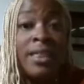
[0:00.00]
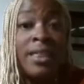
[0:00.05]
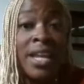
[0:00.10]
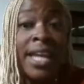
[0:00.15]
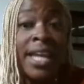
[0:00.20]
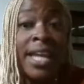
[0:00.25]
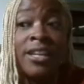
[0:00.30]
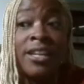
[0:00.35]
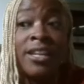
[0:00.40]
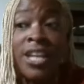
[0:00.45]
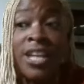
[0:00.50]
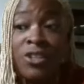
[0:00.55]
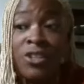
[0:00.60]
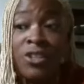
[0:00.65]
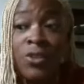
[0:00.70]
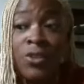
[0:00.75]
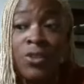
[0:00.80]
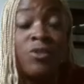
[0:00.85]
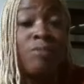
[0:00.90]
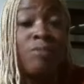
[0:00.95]
that I can
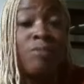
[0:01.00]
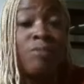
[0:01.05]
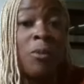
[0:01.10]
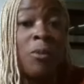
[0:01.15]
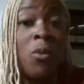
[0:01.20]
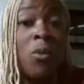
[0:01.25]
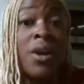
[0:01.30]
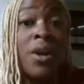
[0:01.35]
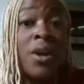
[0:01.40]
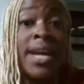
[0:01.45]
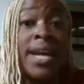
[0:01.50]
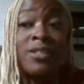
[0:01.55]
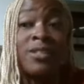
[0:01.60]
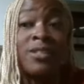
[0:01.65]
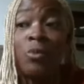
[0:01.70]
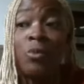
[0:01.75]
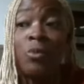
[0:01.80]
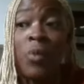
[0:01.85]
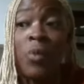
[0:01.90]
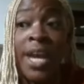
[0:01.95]
use my work
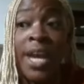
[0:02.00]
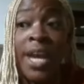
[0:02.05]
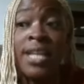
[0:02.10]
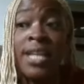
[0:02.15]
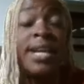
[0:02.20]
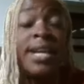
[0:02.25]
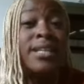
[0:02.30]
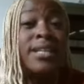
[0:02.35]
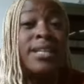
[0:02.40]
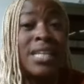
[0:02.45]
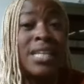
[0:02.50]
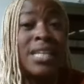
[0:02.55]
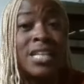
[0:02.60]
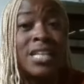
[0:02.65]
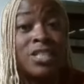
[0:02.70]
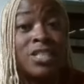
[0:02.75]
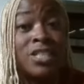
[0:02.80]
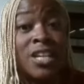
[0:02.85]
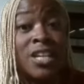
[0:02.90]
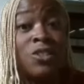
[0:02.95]
as a way to
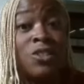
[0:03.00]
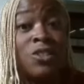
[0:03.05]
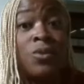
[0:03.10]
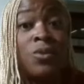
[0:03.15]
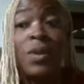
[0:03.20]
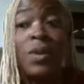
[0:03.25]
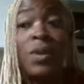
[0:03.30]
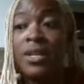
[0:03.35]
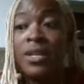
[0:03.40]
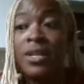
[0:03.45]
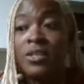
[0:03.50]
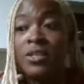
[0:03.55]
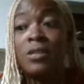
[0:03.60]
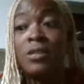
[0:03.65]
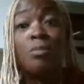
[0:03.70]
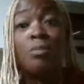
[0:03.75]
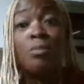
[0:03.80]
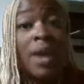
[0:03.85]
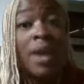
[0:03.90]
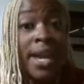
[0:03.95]
continue to
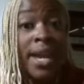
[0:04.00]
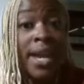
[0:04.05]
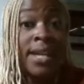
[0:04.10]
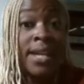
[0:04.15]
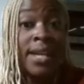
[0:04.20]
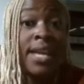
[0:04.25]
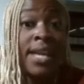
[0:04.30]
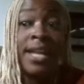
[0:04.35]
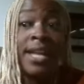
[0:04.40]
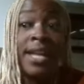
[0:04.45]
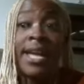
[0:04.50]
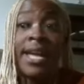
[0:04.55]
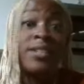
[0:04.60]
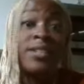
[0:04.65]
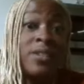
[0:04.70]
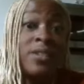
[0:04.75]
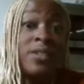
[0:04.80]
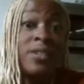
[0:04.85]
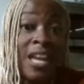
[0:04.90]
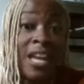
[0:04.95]
spread and
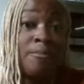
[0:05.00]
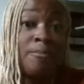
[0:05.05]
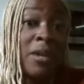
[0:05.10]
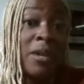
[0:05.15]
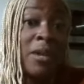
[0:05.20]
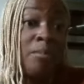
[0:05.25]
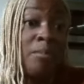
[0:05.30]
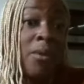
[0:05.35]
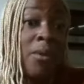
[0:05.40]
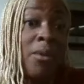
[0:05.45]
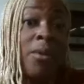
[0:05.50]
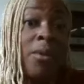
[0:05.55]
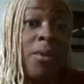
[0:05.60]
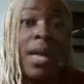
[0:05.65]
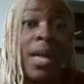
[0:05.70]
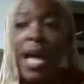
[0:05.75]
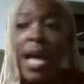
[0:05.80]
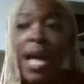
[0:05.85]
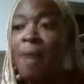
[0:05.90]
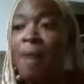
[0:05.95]
educate people
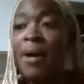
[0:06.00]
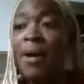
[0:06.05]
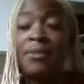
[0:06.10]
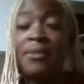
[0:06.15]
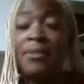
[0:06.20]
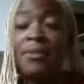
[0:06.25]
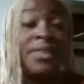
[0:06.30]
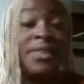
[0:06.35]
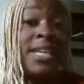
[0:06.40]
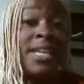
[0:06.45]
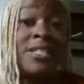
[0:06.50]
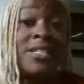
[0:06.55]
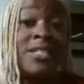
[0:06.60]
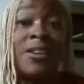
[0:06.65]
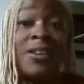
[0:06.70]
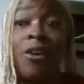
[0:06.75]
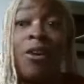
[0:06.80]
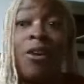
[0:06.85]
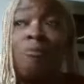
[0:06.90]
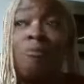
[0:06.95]
about things
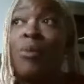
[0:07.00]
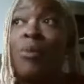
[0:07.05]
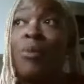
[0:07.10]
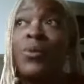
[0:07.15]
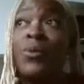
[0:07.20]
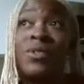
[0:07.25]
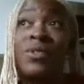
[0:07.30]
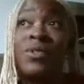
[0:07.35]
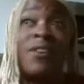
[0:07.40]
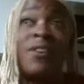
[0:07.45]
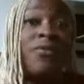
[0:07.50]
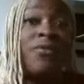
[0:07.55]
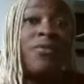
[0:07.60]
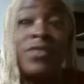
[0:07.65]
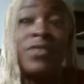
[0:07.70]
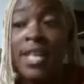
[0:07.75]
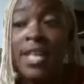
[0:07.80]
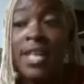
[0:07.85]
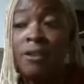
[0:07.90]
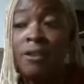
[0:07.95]
that are most
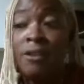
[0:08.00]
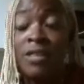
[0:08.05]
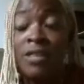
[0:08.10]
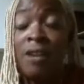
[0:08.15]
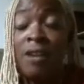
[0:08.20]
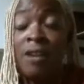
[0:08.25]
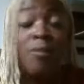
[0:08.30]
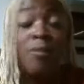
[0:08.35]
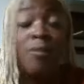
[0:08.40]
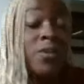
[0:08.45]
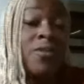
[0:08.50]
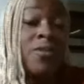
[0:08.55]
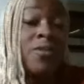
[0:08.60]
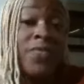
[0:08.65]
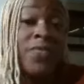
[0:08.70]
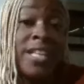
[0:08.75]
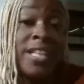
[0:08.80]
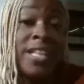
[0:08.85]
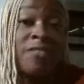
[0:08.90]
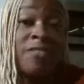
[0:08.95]
that, that are most
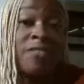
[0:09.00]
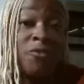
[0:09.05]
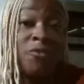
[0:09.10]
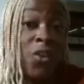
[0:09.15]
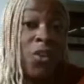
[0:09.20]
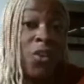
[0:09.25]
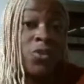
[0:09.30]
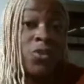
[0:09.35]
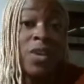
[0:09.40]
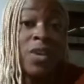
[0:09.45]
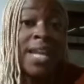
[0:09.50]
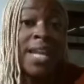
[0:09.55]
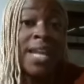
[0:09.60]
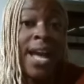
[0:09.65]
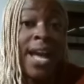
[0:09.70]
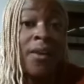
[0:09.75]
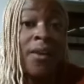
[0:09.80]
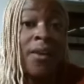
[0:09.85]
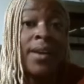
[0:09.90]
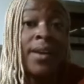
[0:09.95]
affecting folks right
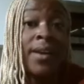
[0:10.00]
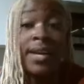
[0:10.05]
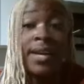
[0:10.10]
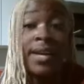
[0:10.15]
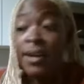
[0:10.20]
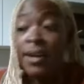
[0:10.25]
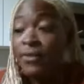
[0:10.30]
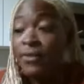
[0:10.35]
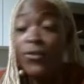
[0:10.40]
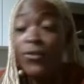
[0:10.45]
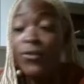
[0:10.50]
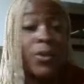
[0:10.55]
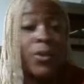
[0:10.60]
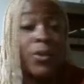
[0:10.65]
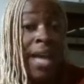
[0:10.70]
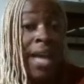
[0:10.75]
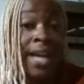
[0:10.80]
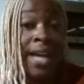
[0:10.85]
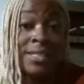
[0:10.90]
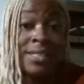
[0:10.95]
now. Food
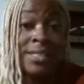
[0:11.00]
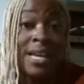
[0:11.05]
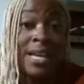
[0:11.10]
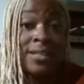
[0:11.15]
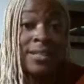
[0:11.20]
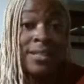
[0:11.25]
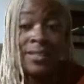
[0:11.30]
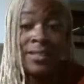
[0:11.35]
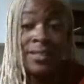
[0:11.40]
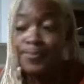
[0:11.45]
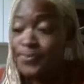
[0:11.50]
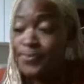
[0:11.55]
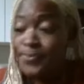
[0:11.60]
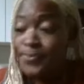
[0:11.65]
access,